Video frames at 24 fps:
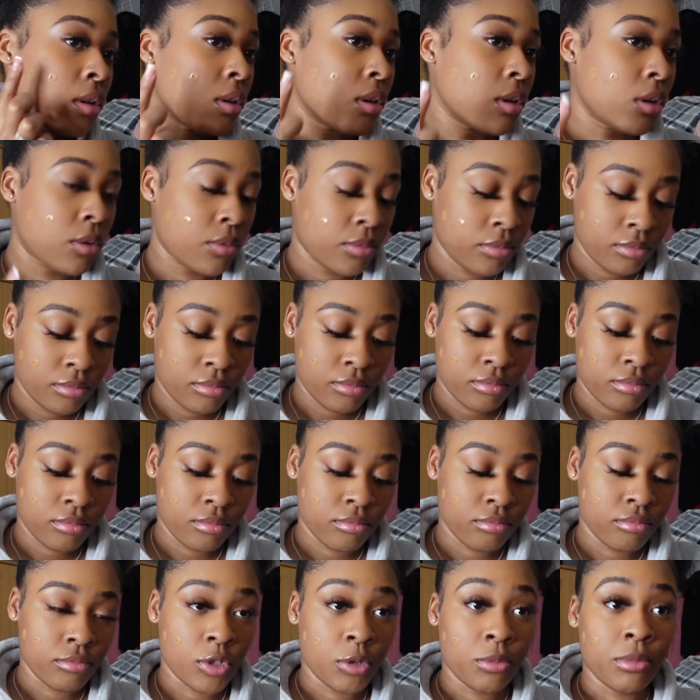on,
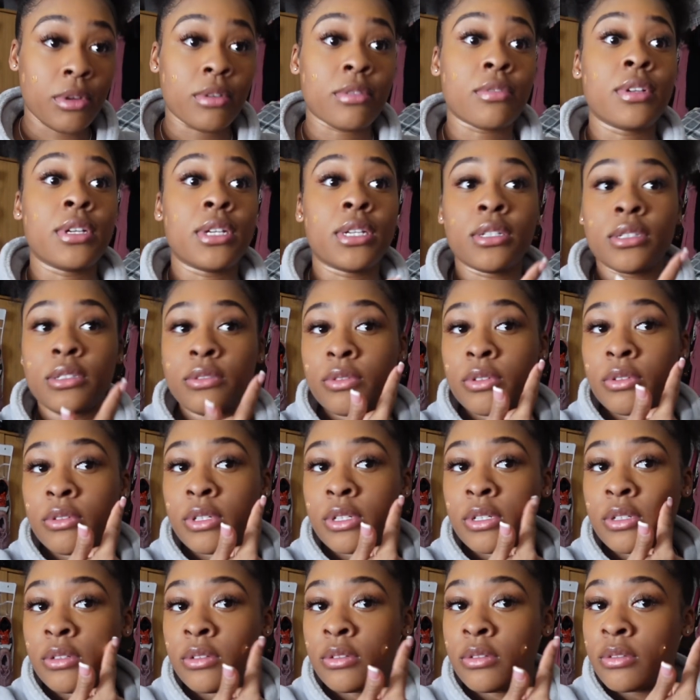on my face for
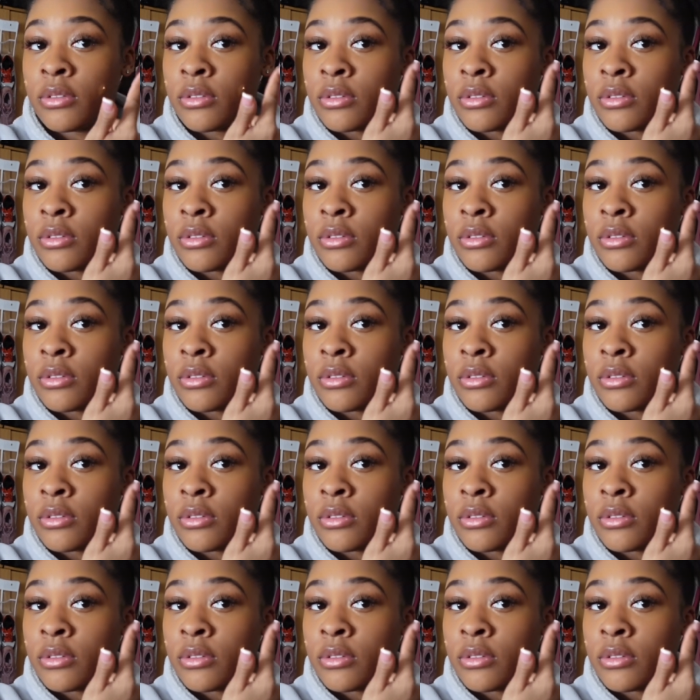real.